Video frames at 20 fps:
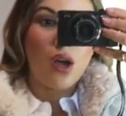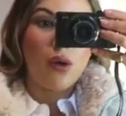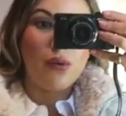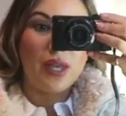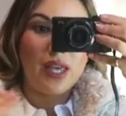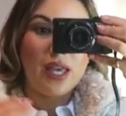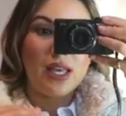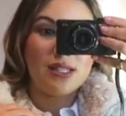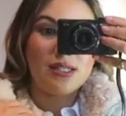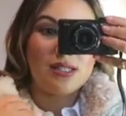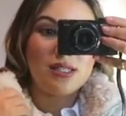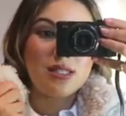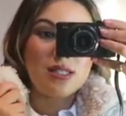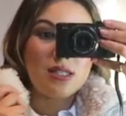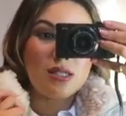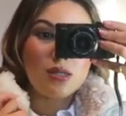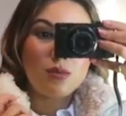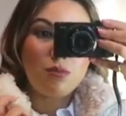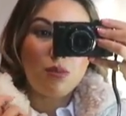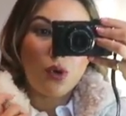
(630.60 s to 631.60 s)
going into
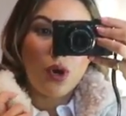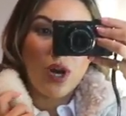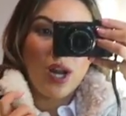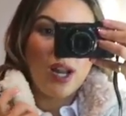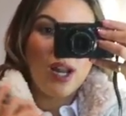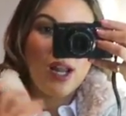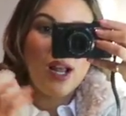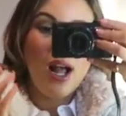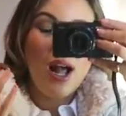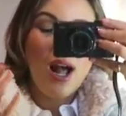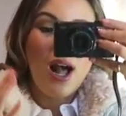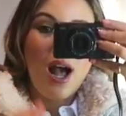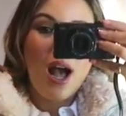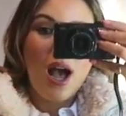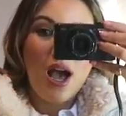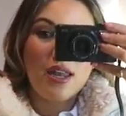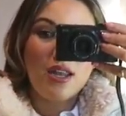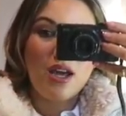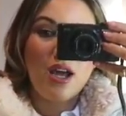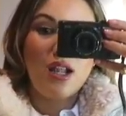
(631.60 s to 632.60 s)
spring.
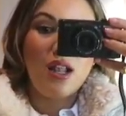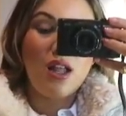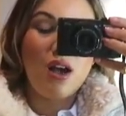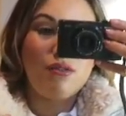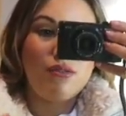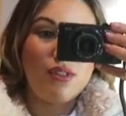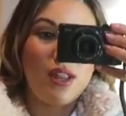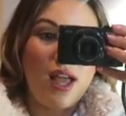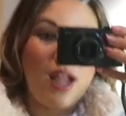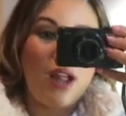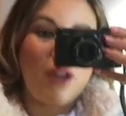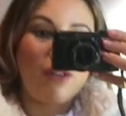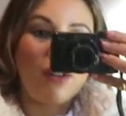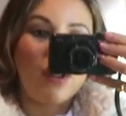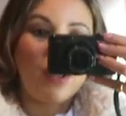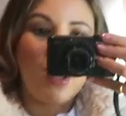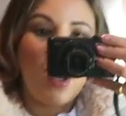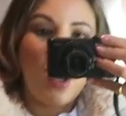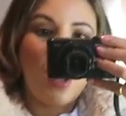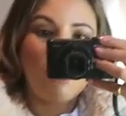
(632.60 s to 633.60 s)
And I love
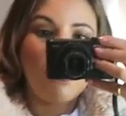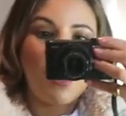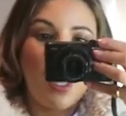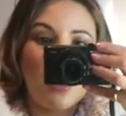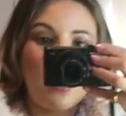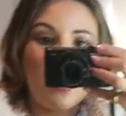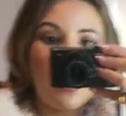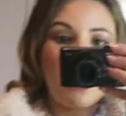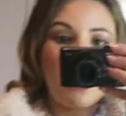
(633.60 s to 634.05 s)
layering up like